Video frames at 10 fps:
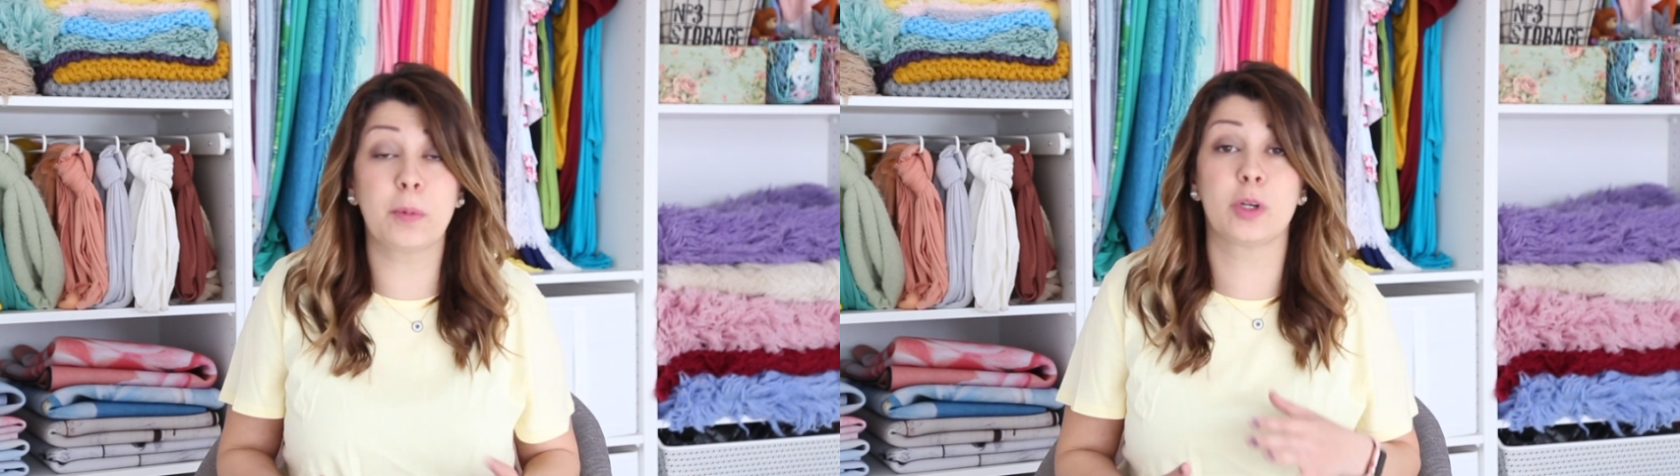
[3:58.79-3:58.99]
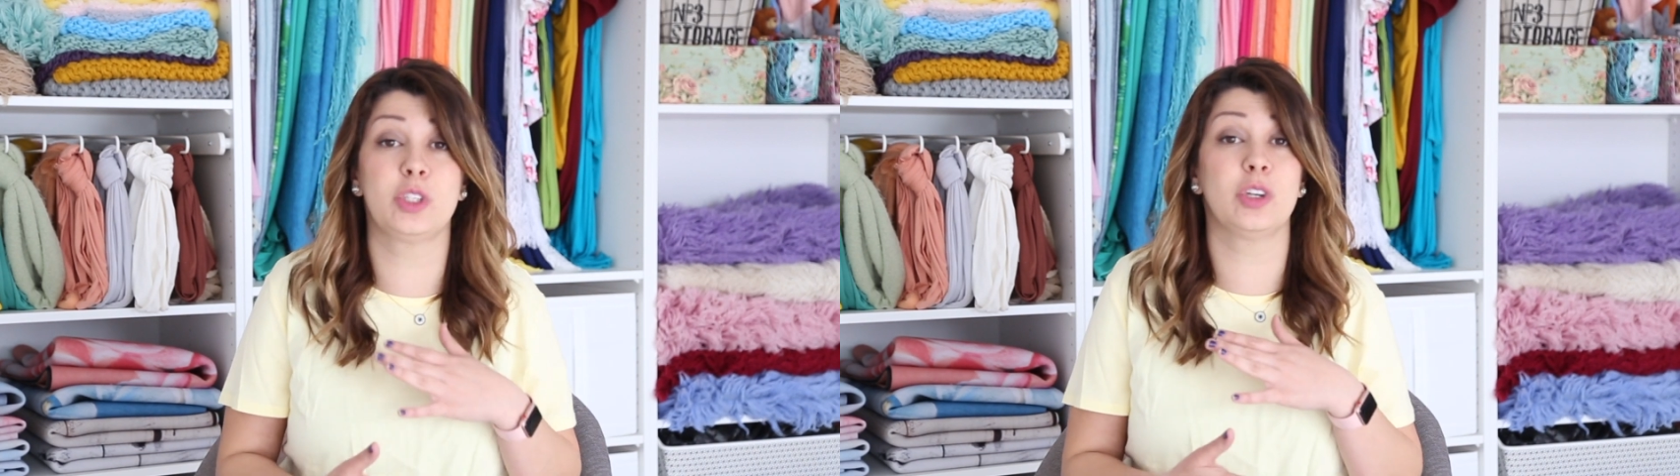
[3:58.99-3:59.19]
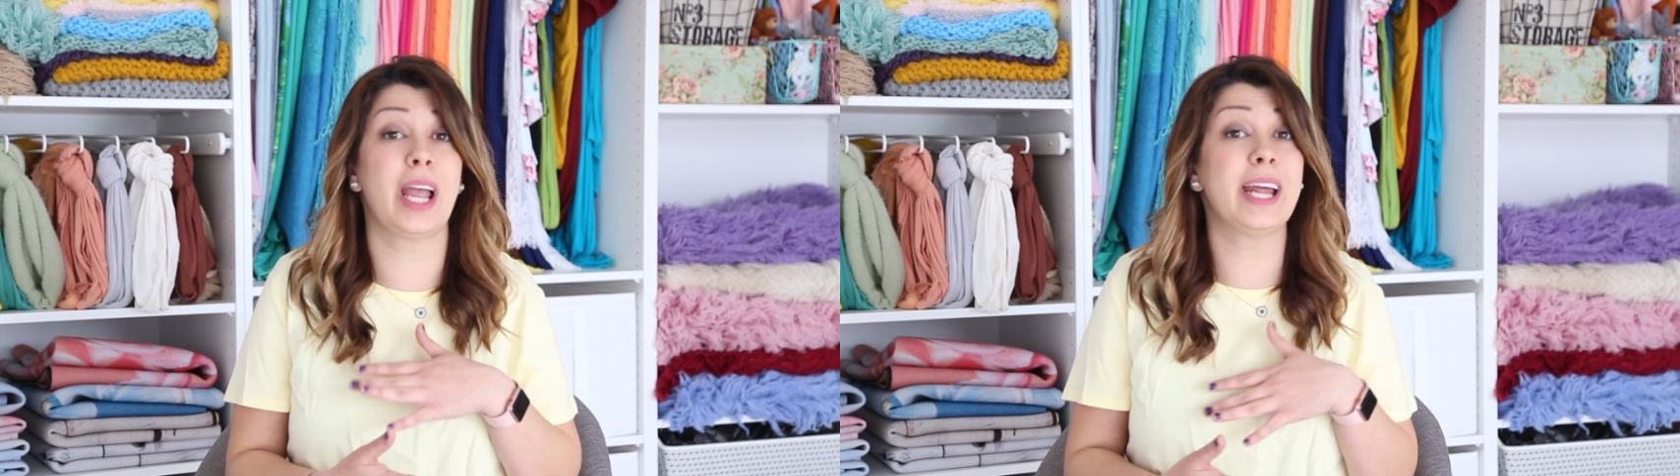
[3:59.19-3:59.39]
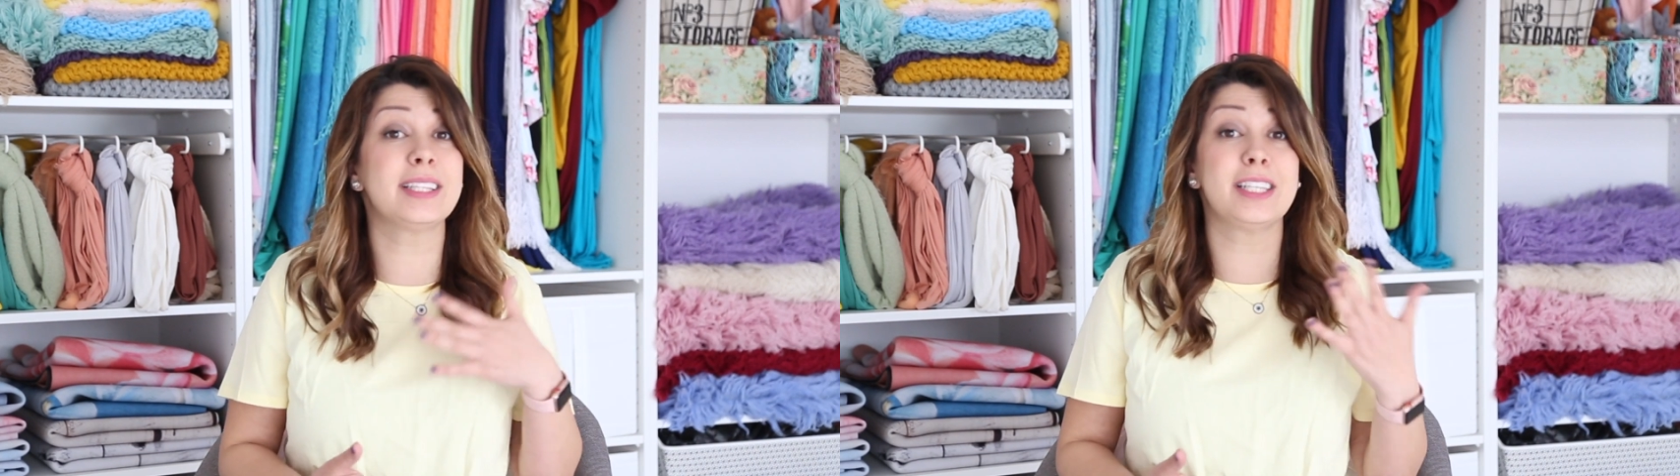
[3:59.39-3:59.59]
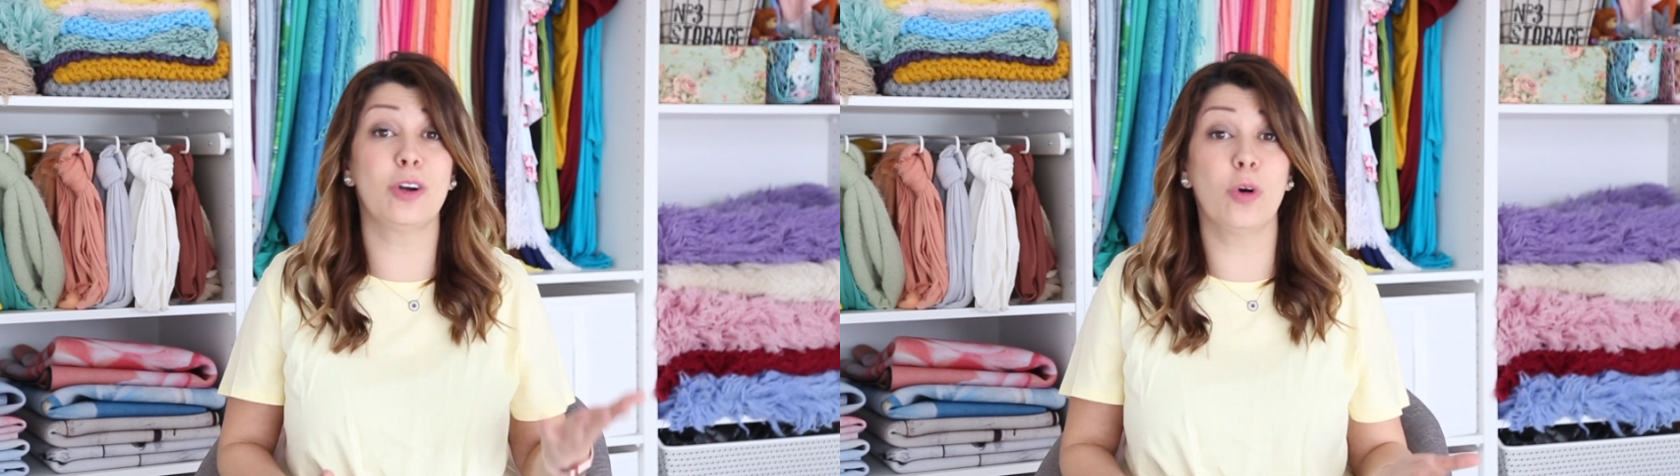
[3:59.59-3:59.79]
because you're
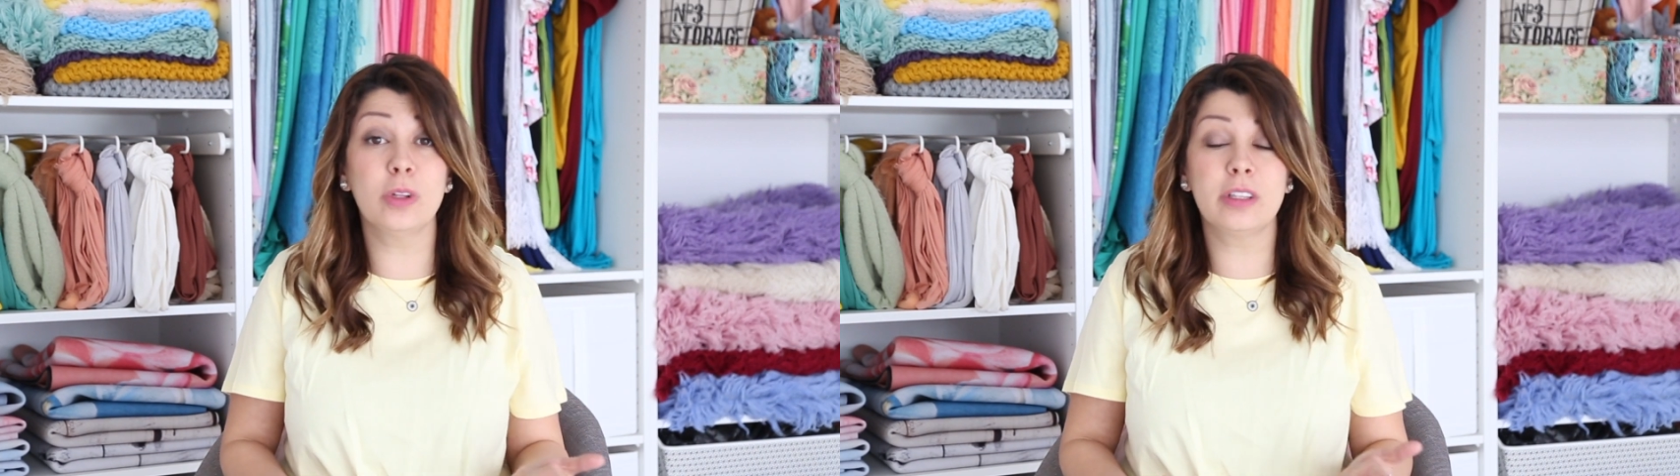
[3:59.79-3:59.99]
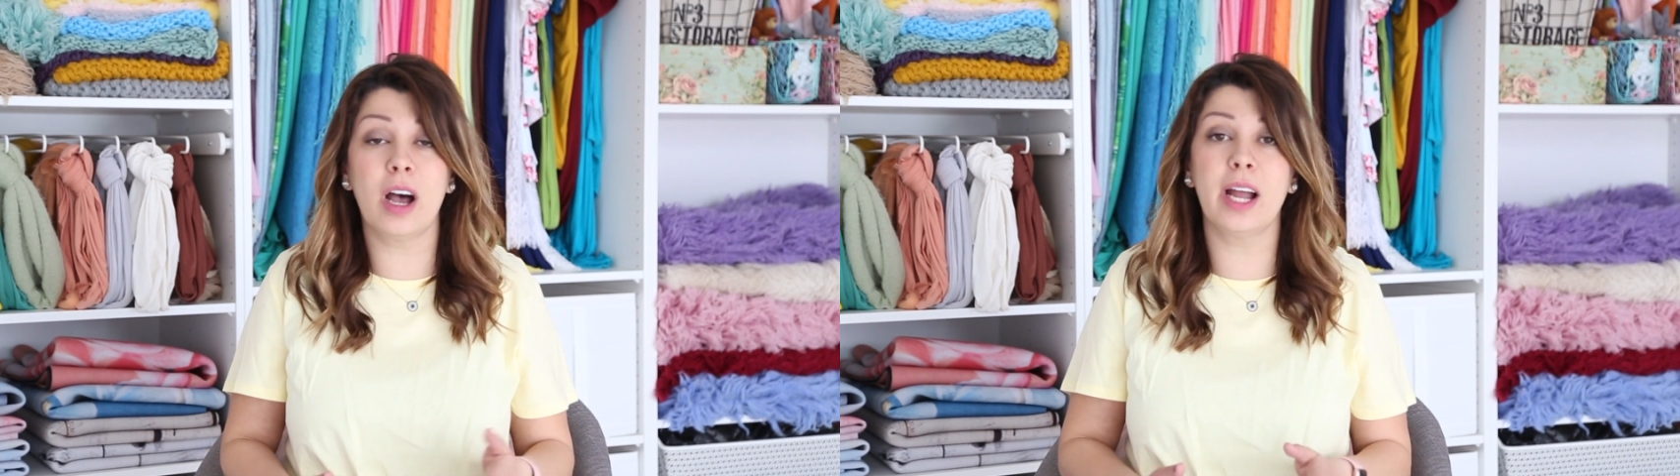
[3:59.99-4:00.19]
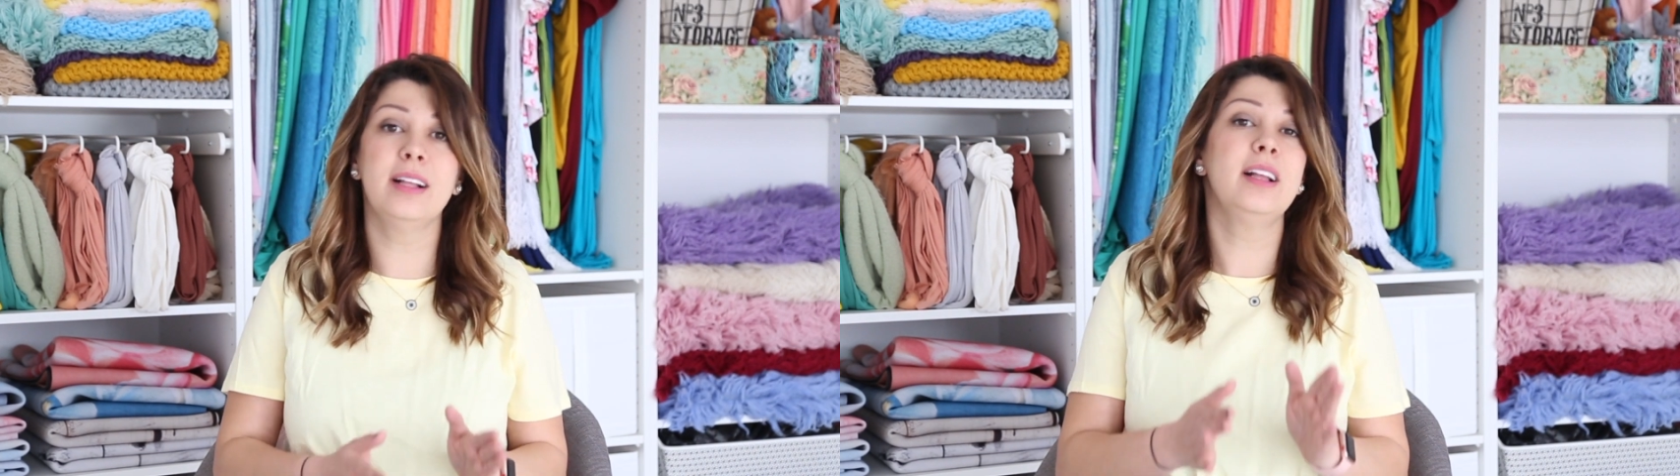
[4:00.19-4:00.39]
editing all night,